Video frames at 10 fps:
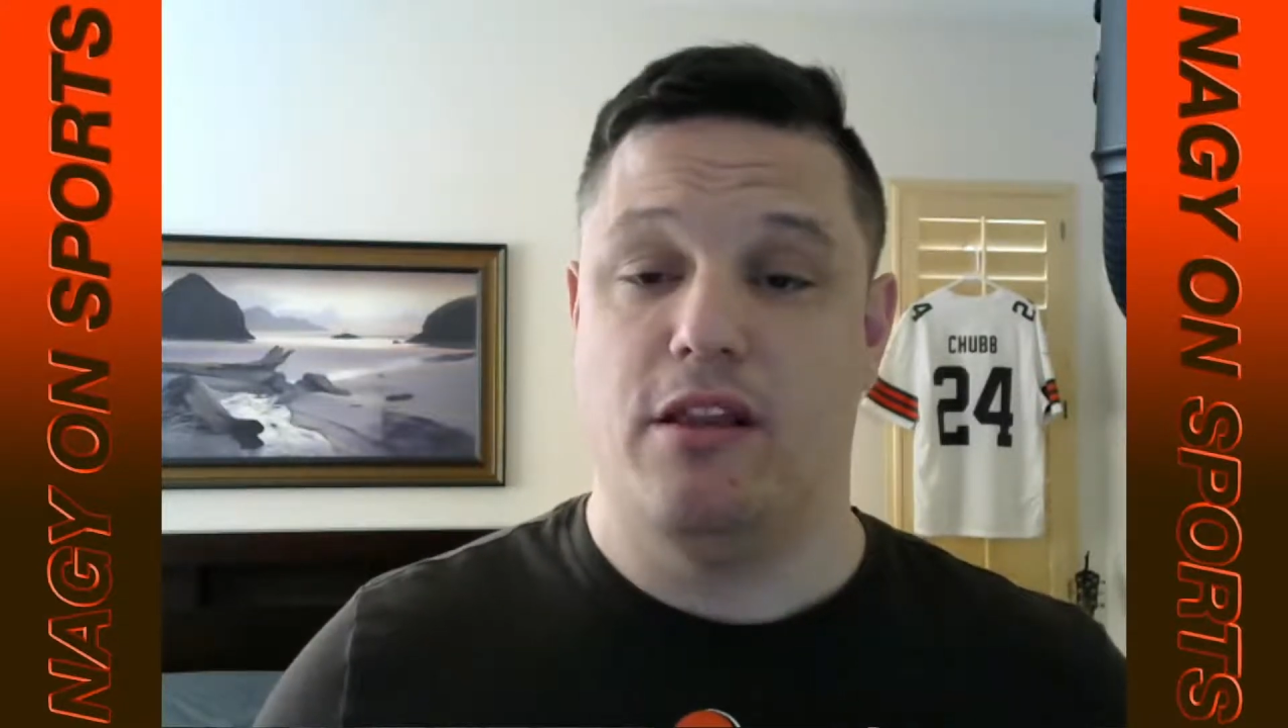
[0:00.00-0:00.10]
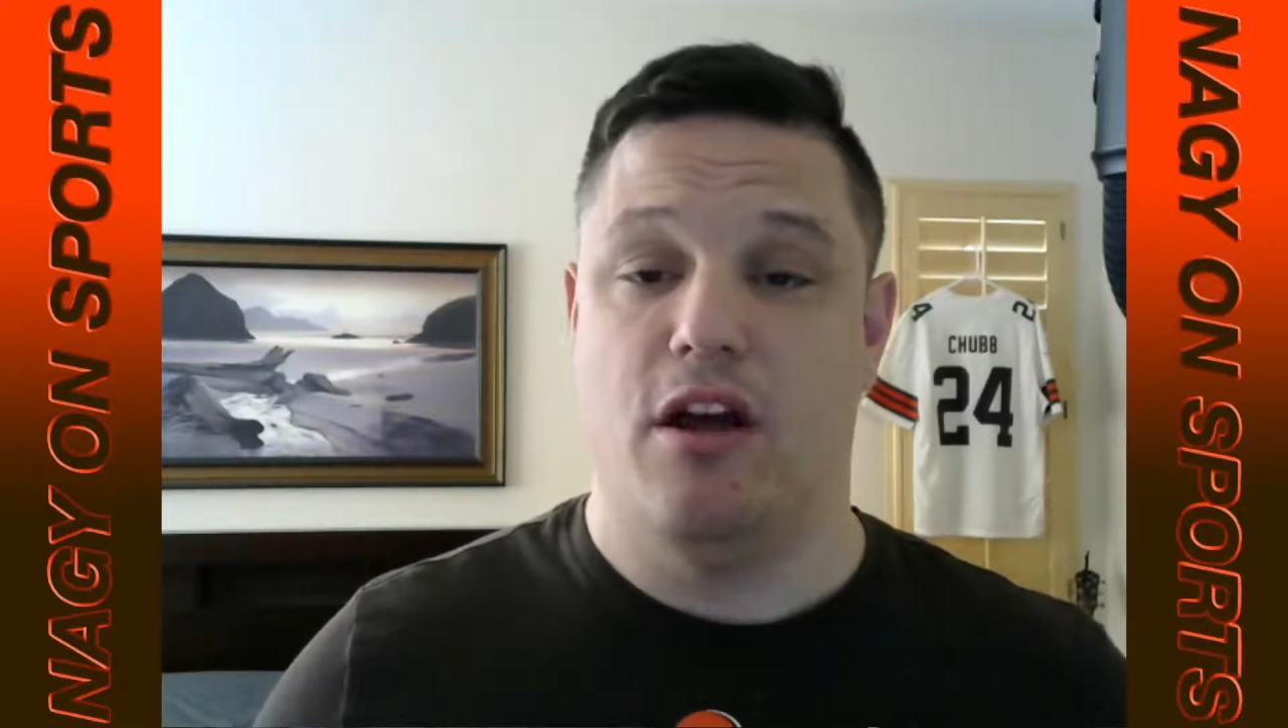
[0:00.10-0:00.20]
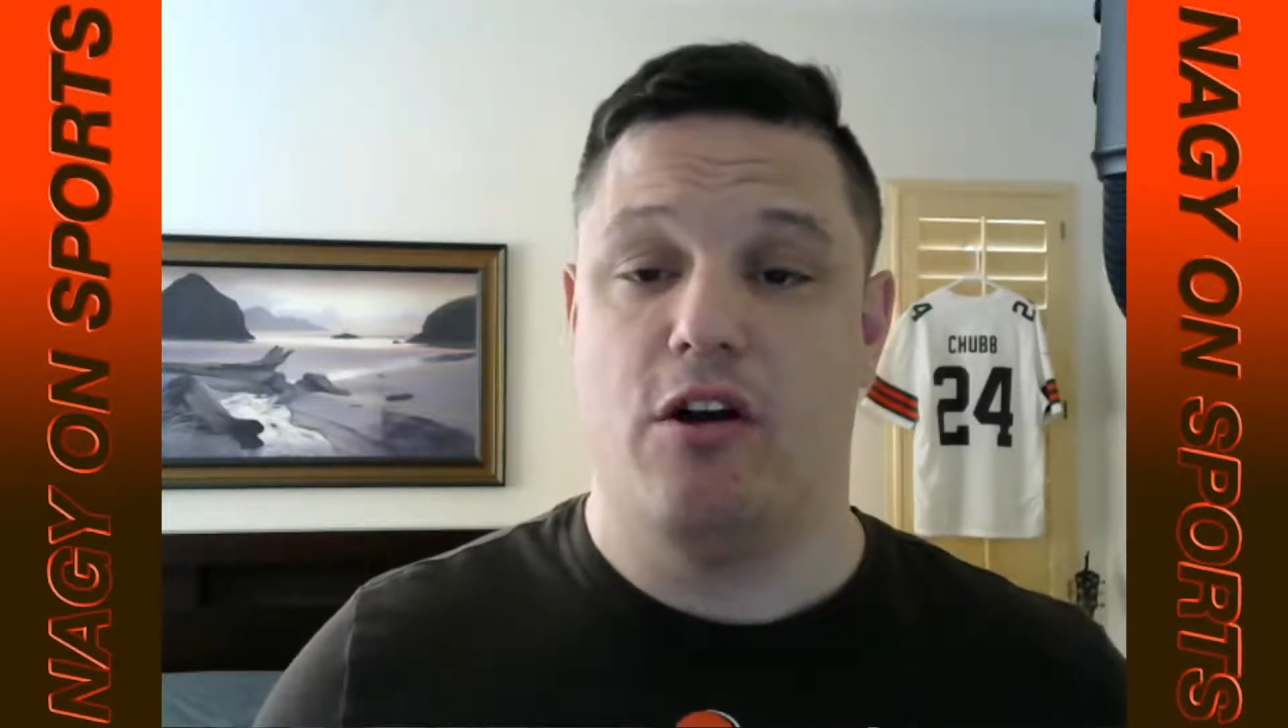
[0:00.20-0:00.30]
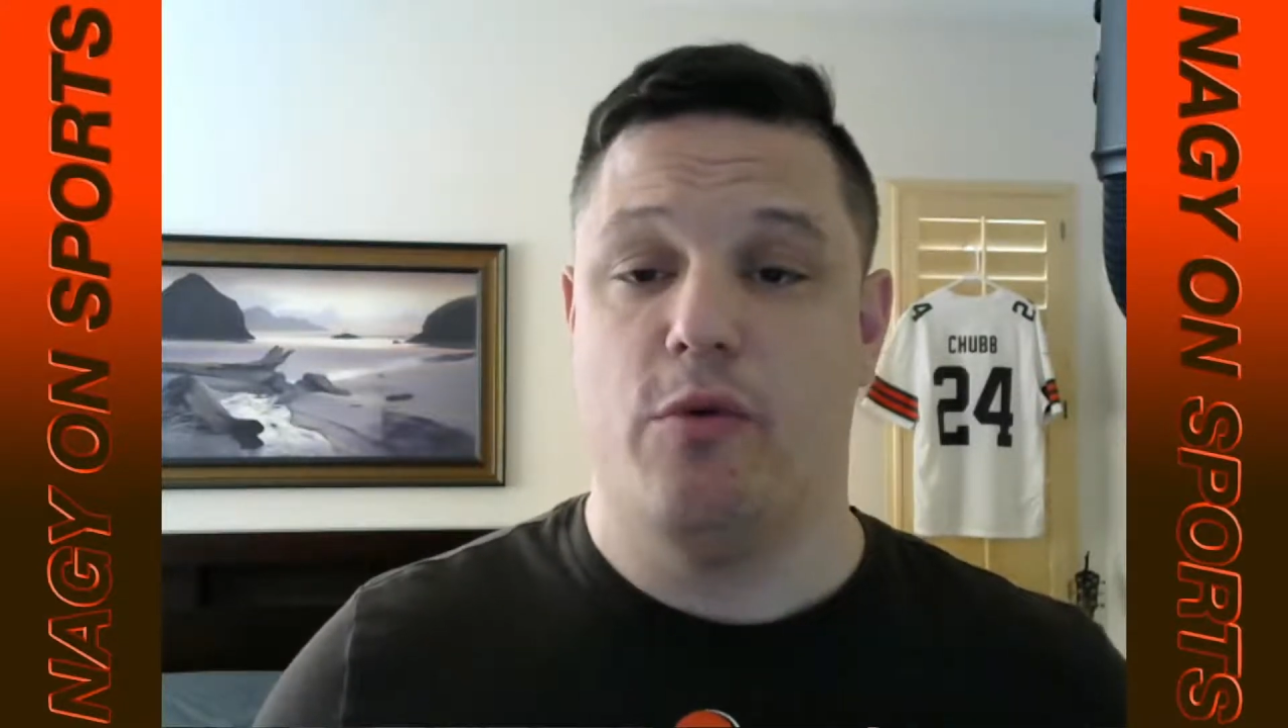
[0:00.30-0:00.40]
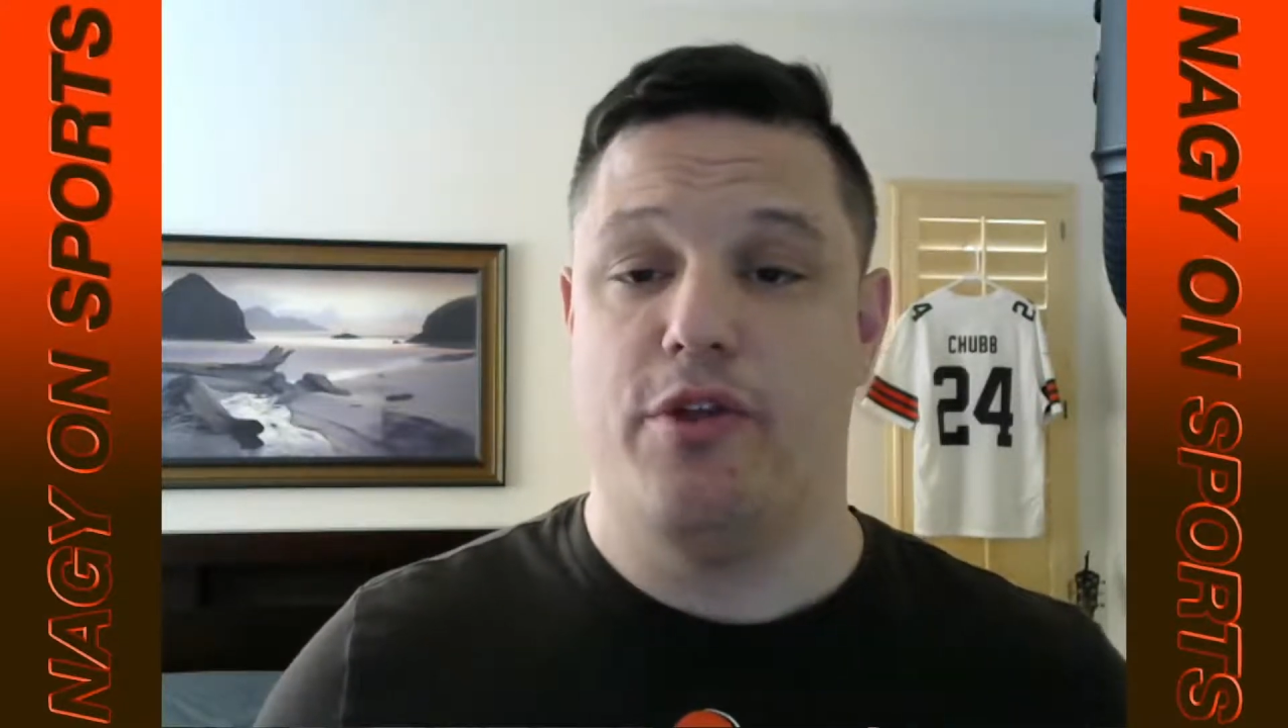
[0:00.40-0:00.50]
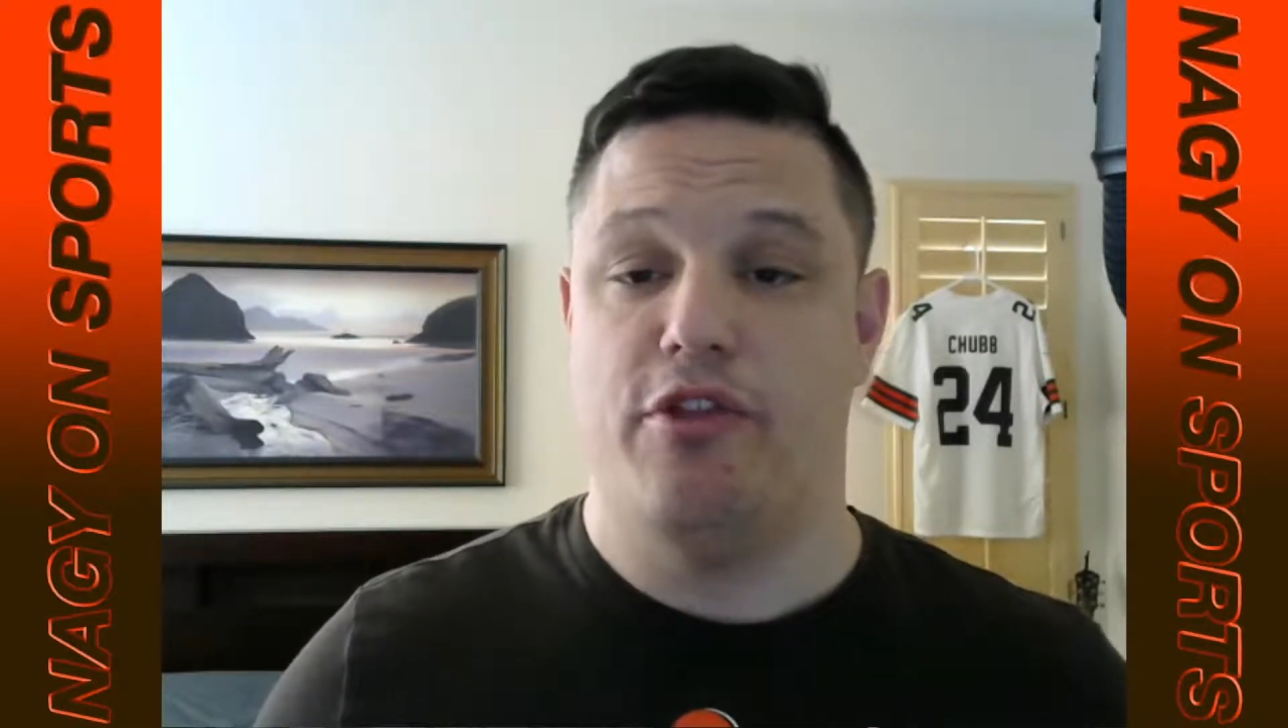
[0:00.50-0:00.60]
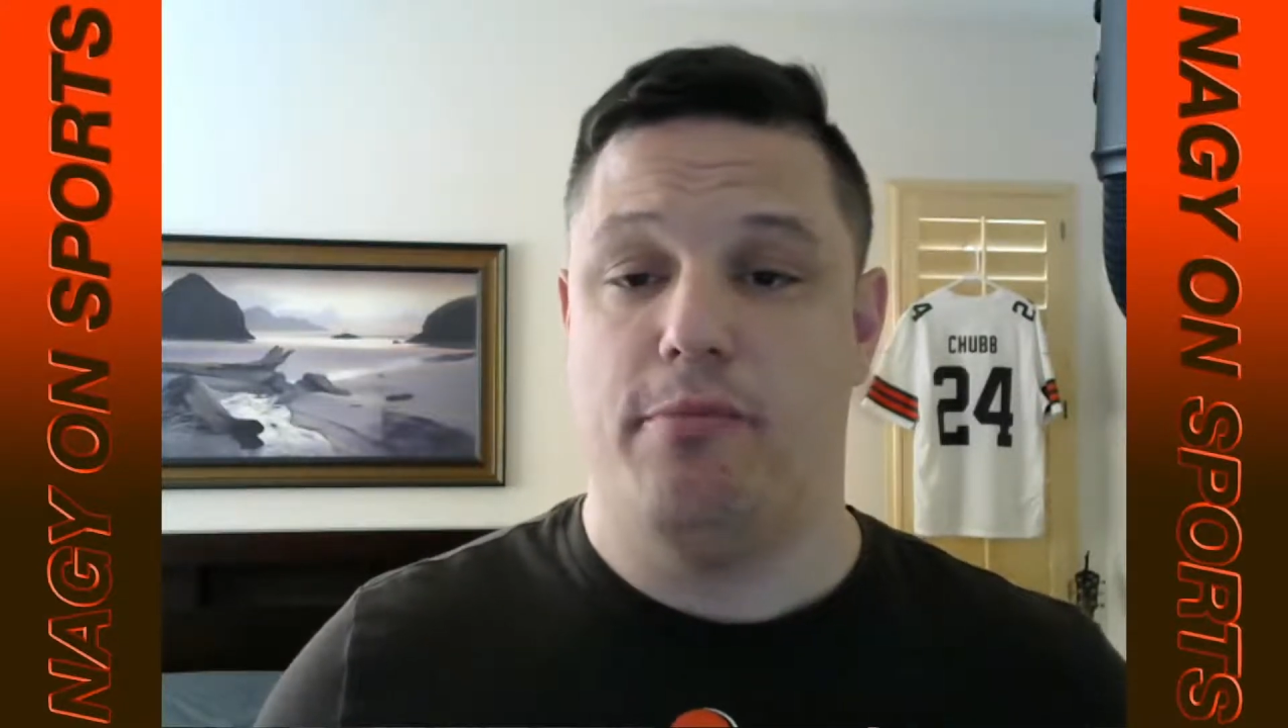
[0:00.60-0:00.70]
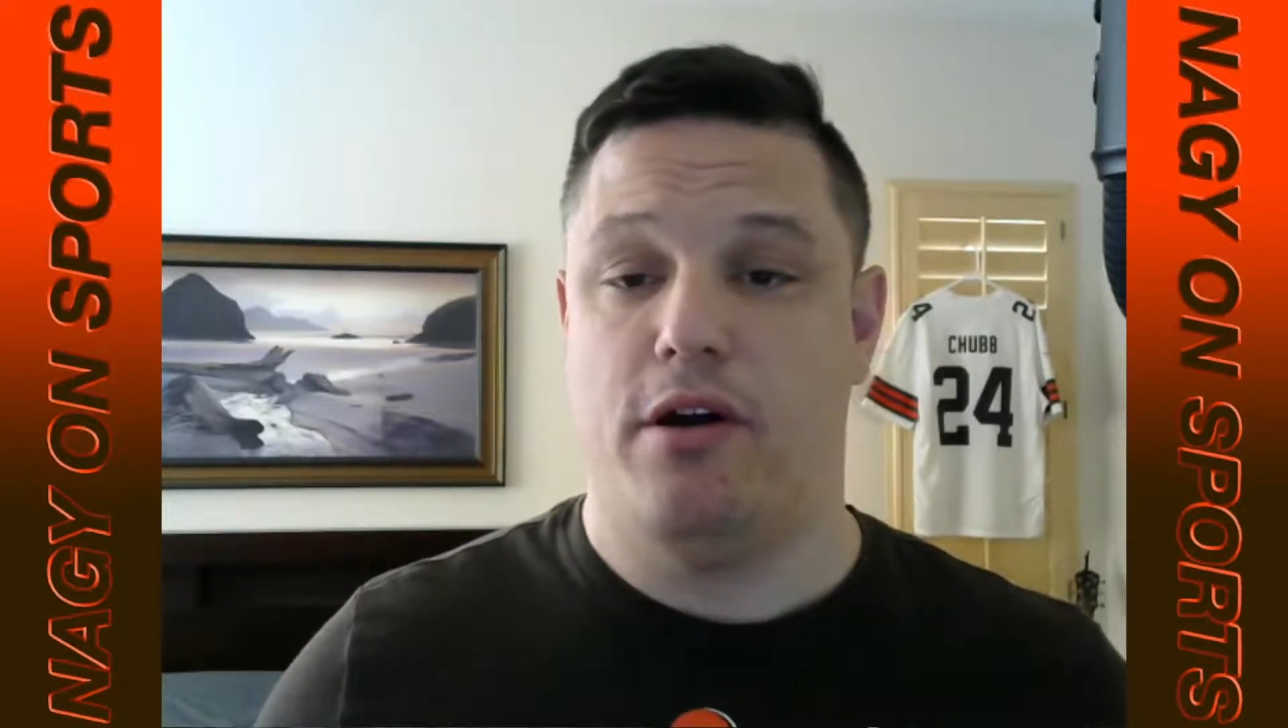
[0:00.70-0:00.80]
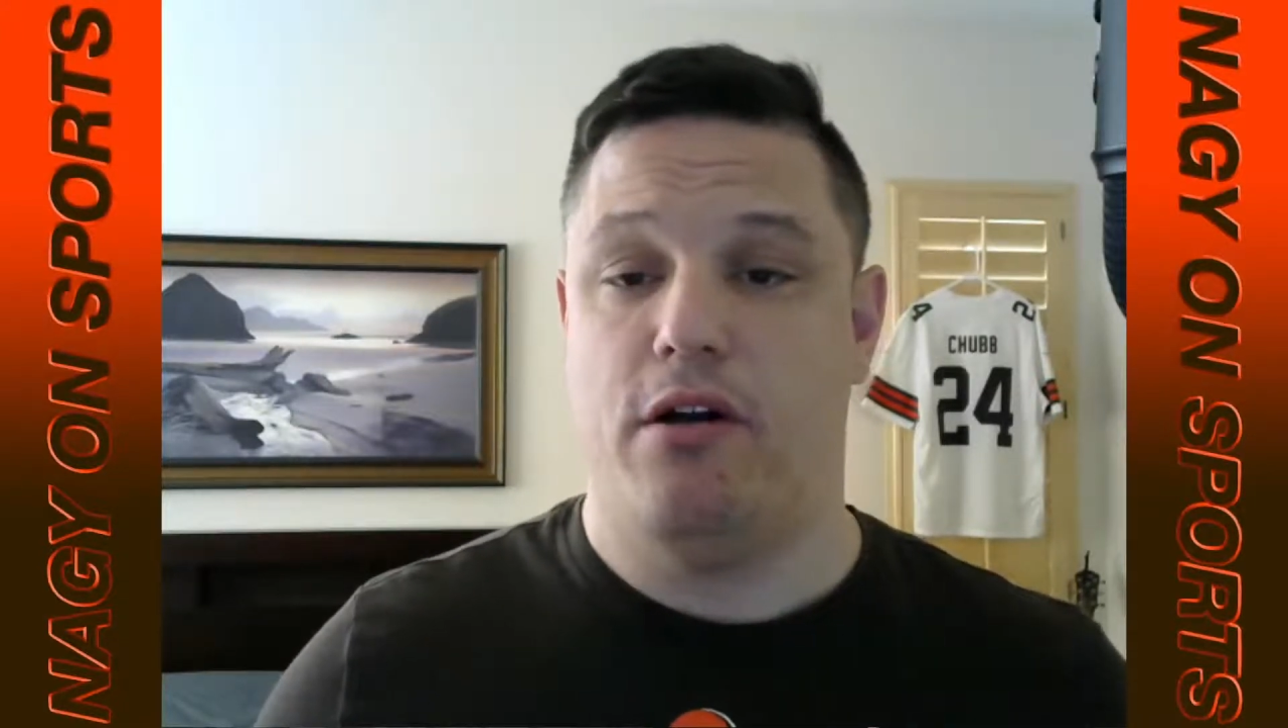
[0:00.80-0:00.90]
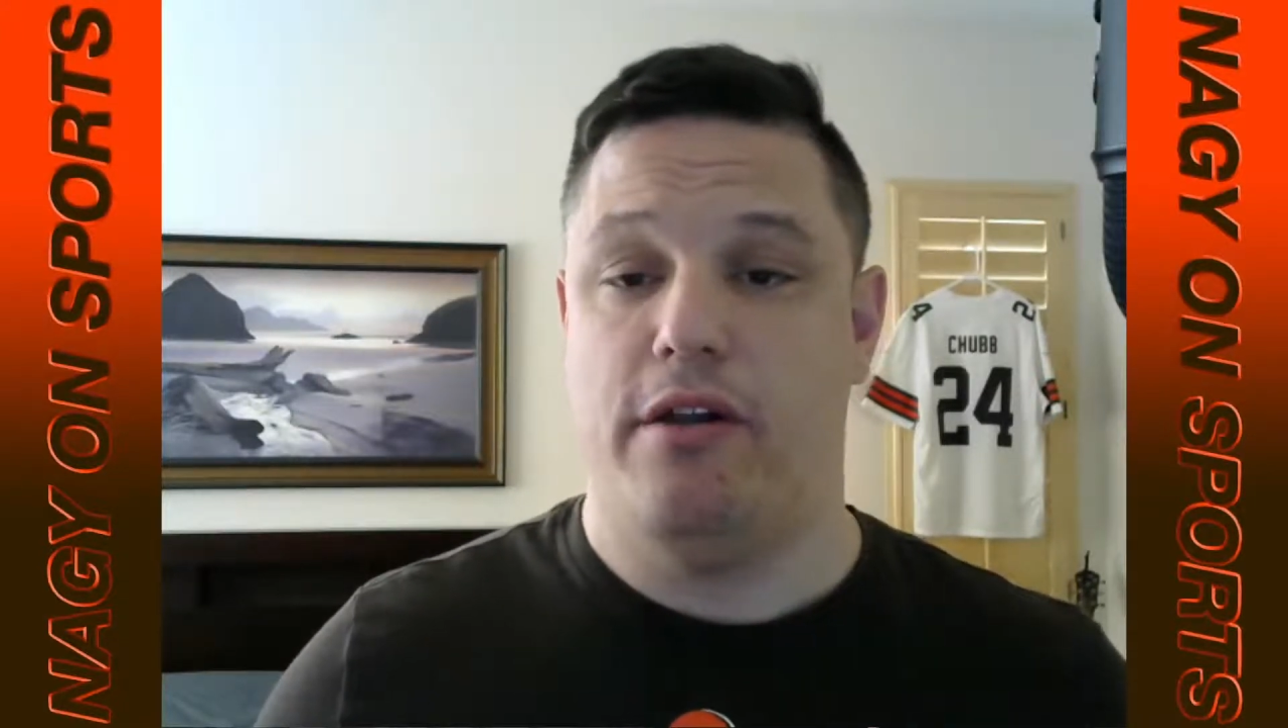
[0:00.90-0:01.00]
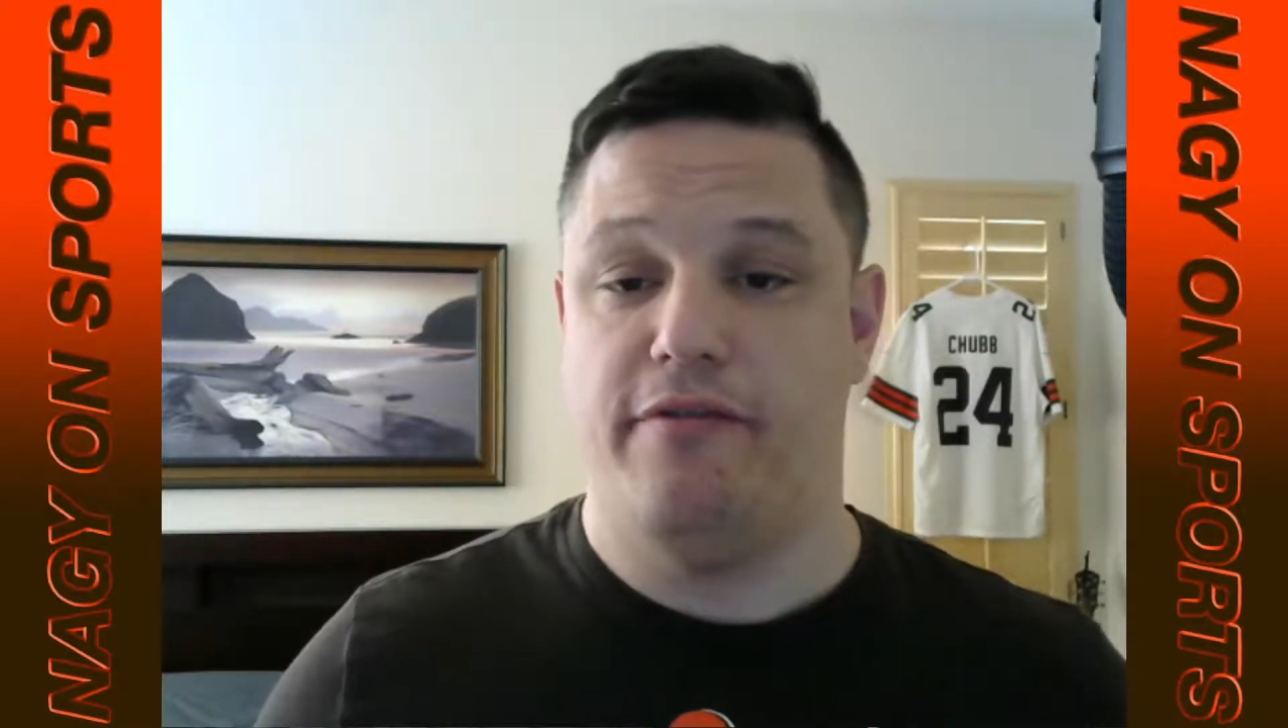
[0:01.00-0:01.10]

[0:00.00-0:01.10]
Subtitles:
longer with the ball.